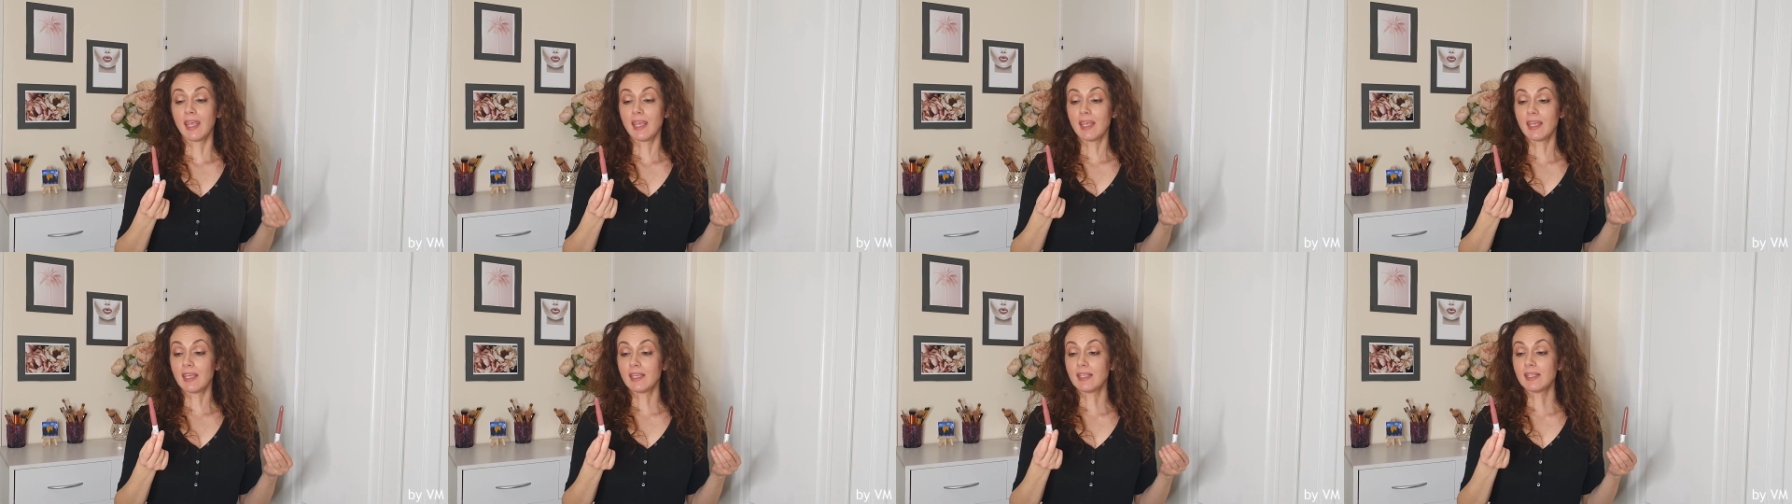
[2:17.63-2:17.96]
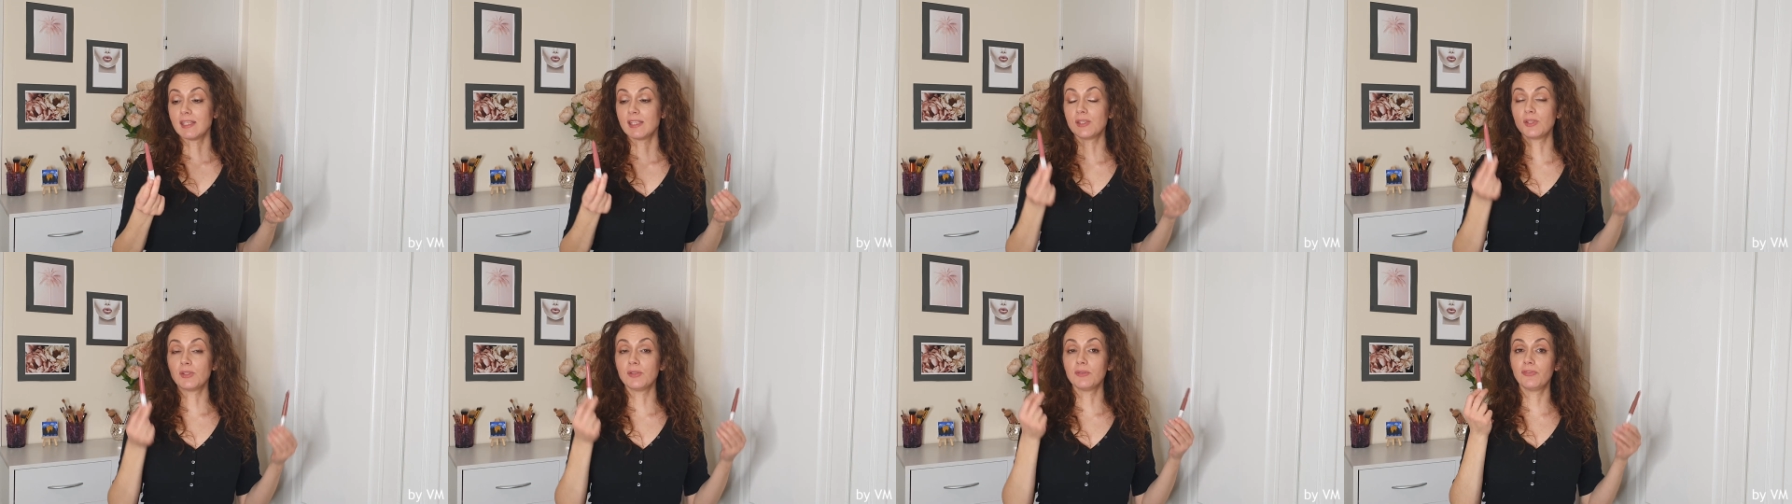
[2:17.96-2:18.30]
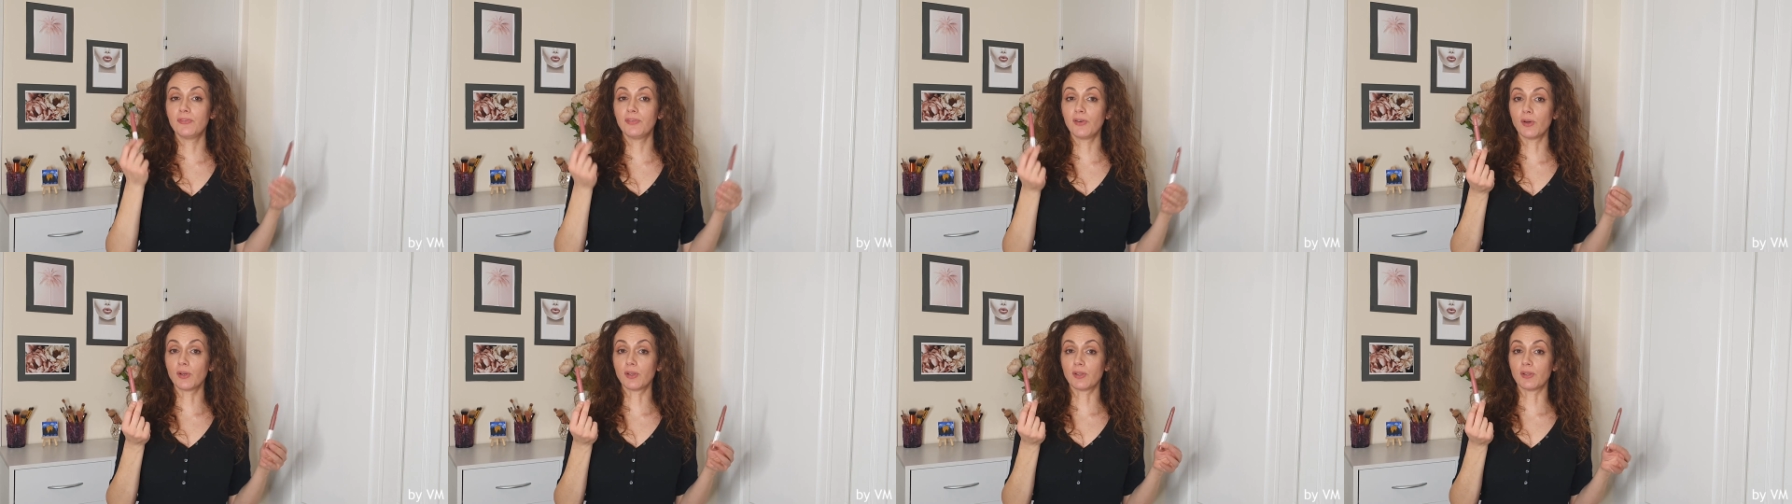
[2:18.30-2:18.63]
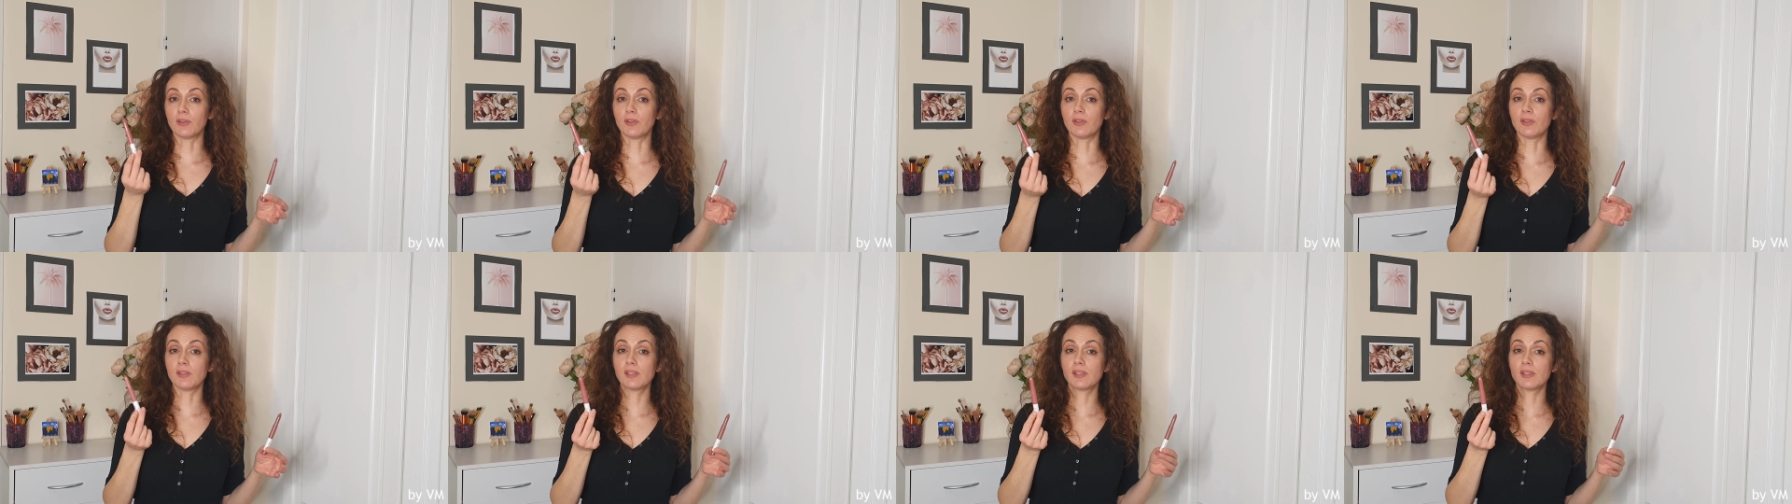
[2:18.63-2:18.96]
is to
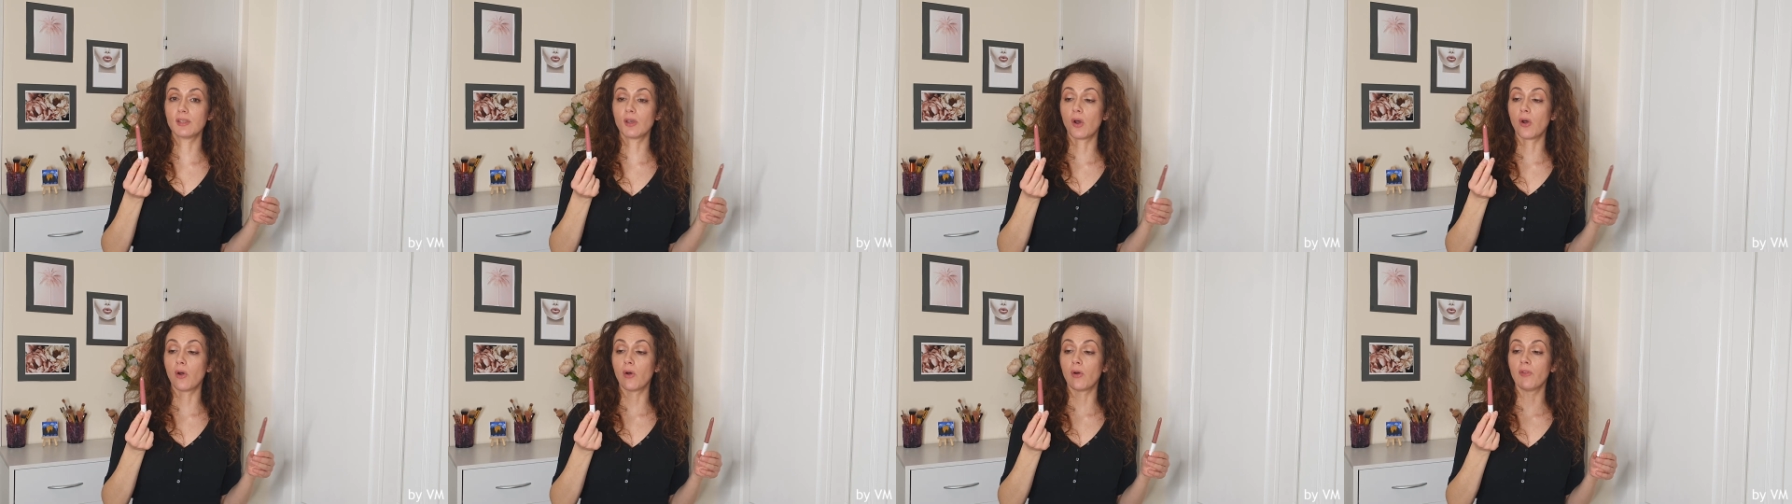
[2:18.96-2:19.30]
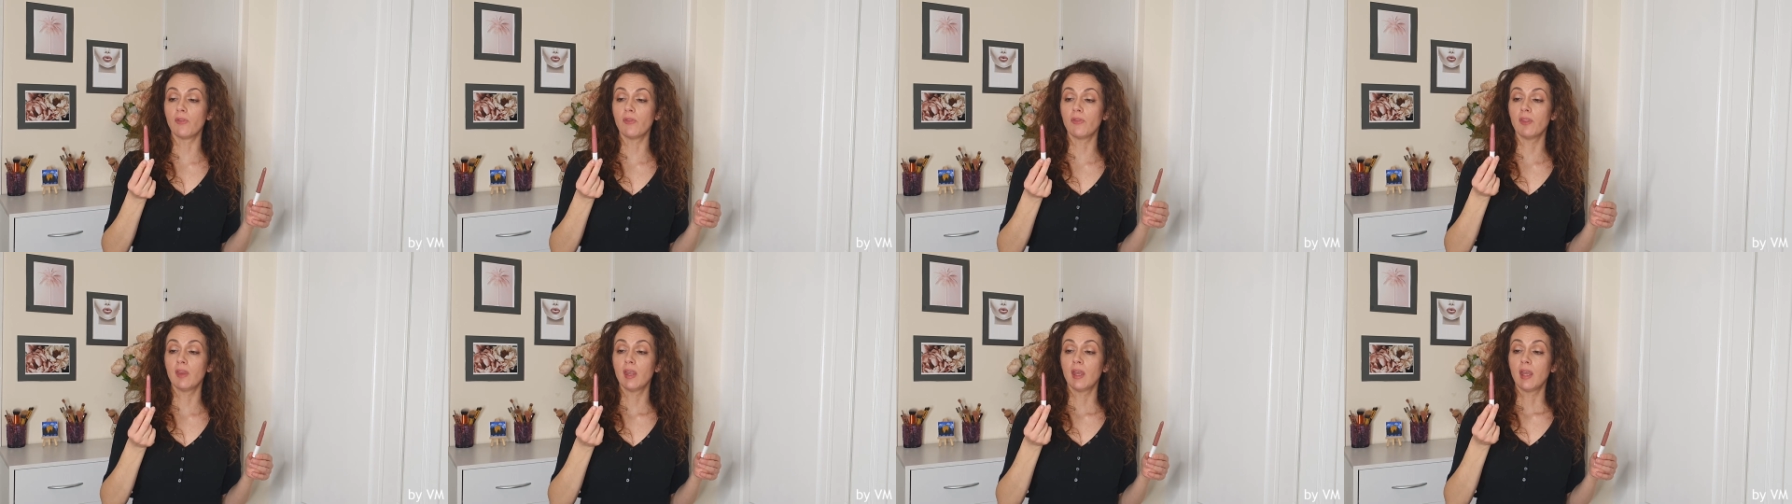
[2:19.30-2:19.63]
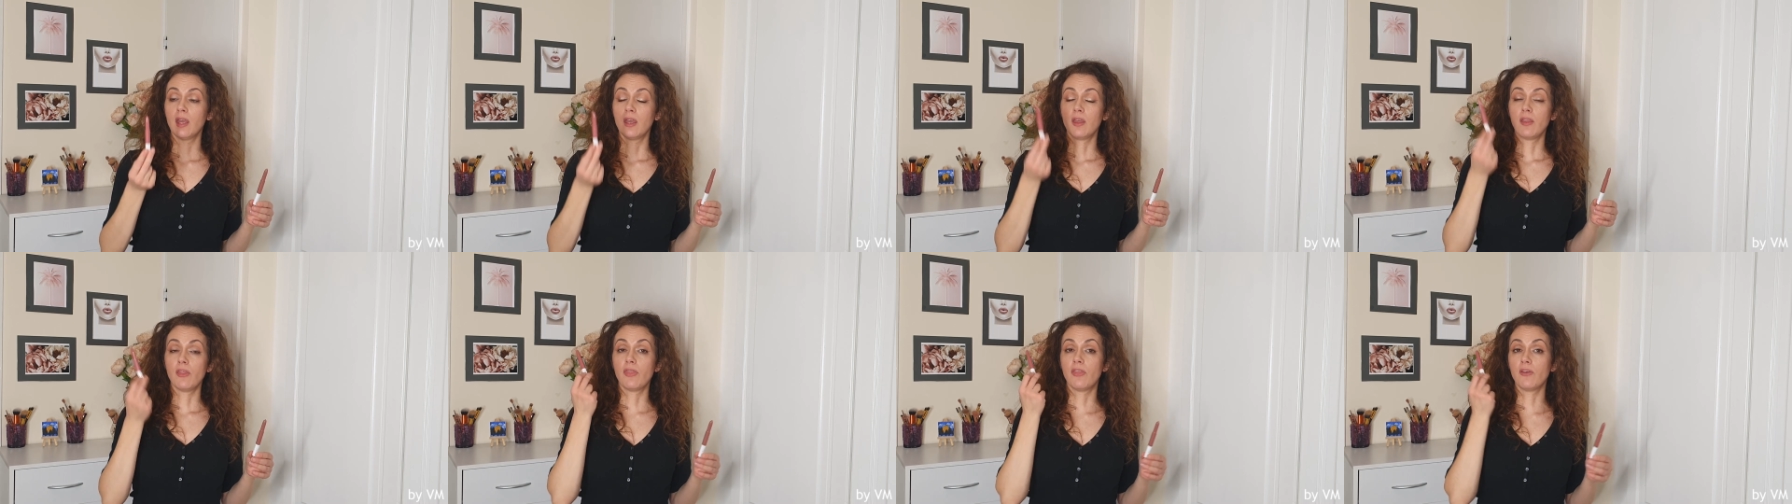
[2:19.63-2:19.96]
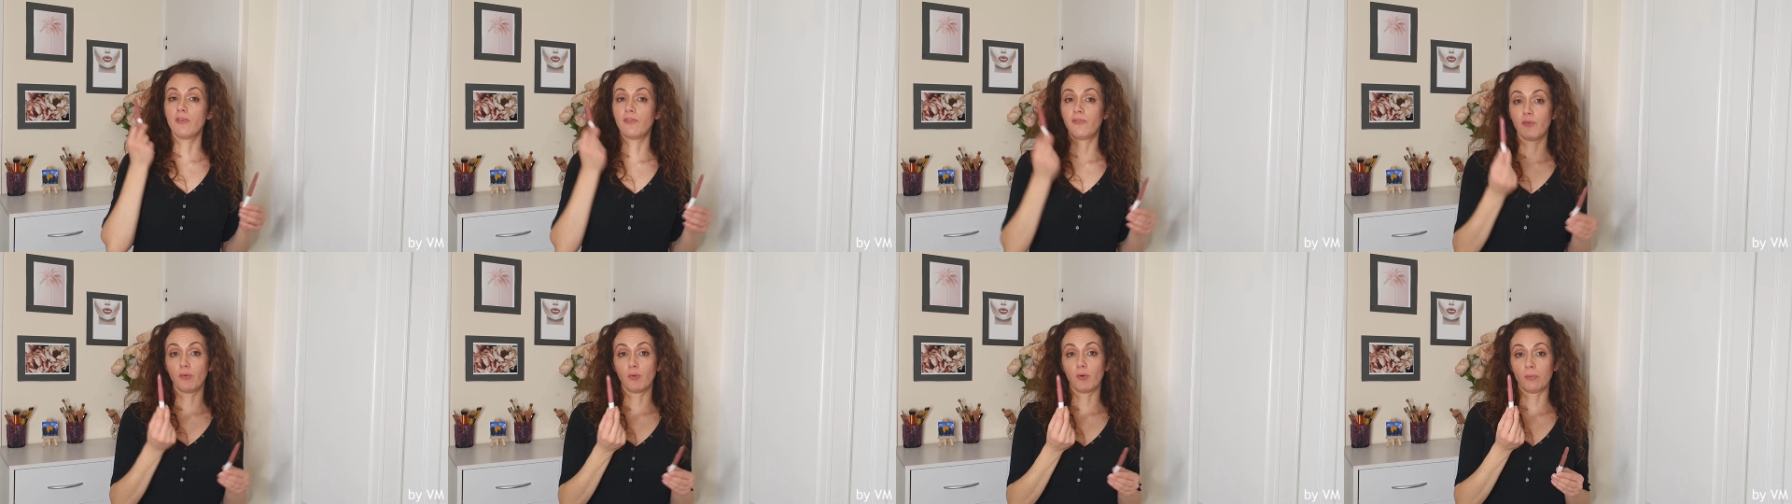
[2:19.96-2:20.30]
focus on the
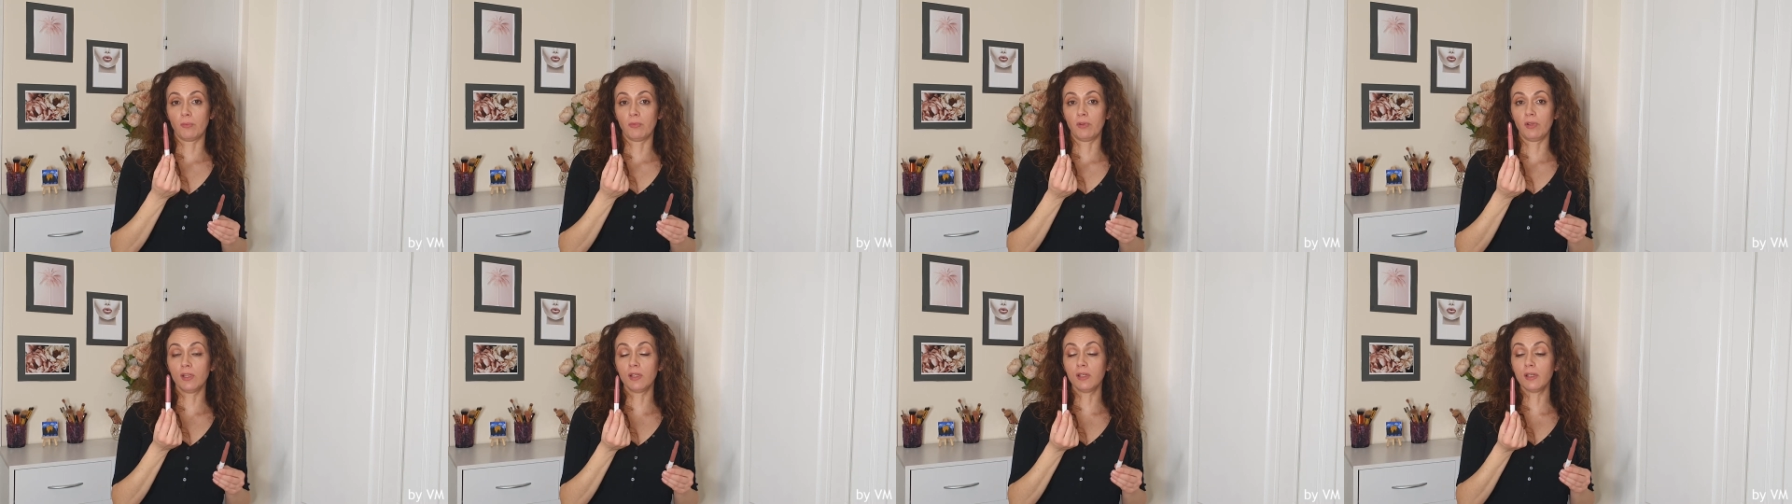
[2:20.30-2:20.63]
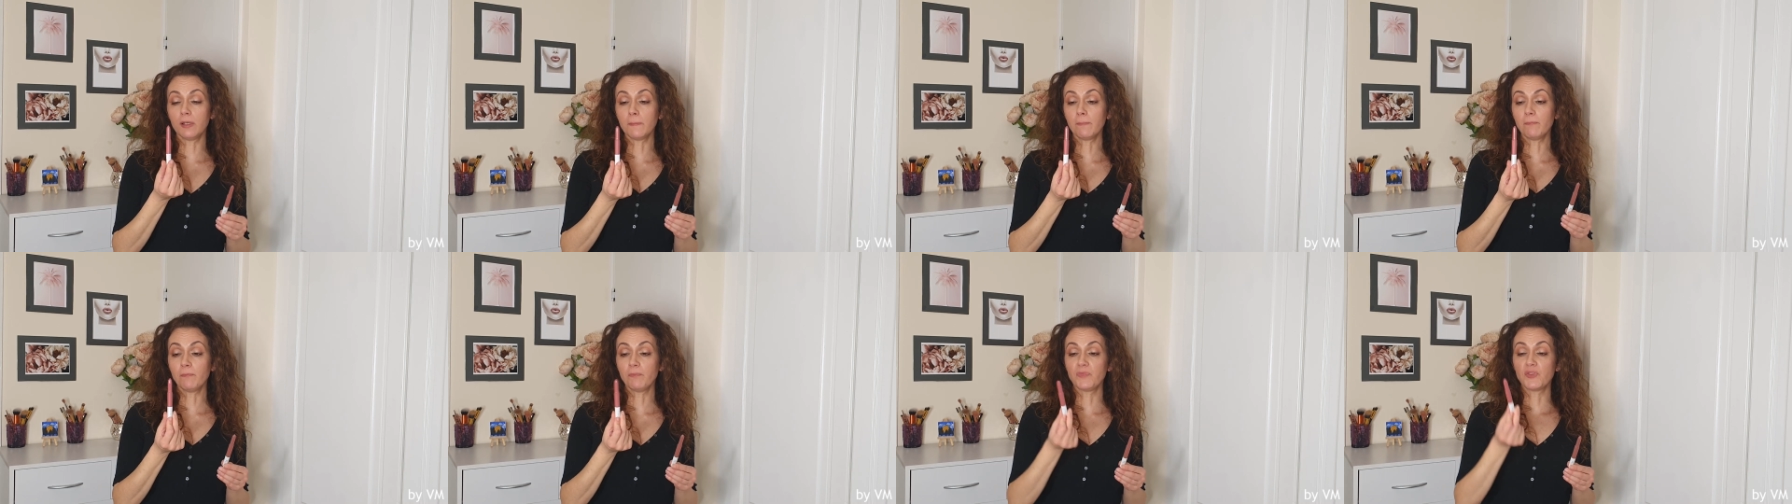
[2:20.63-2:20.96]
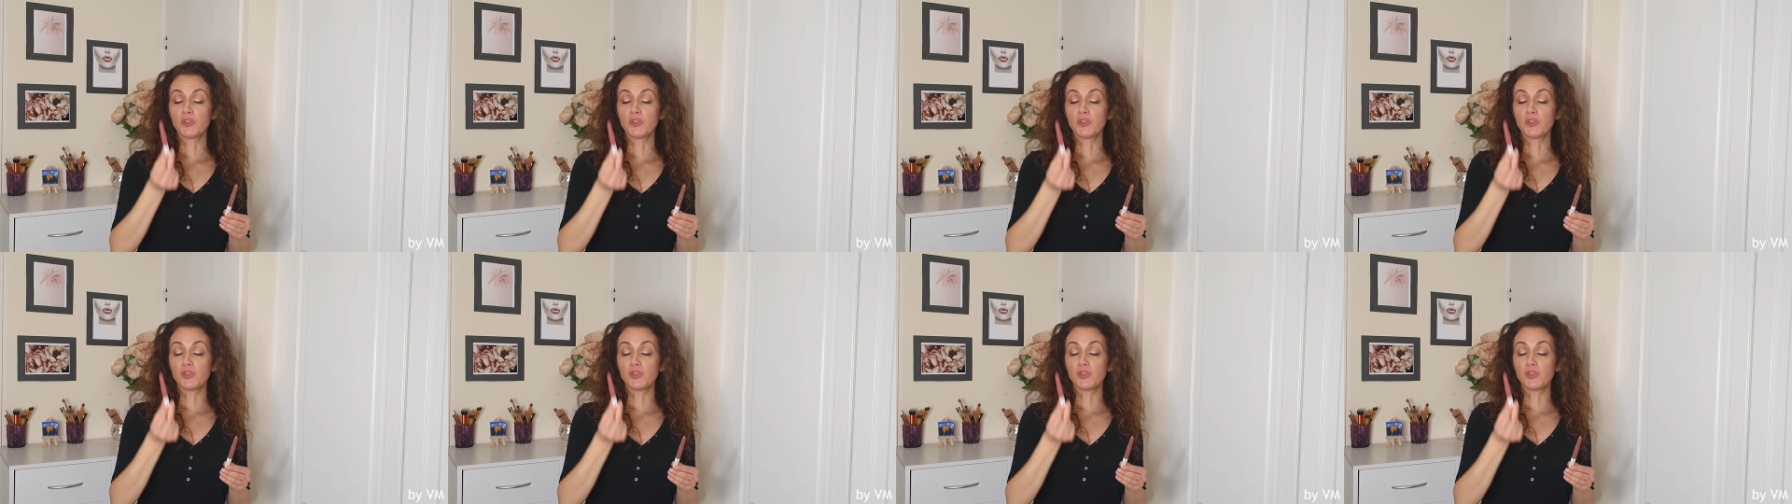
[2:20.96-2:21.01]
formula,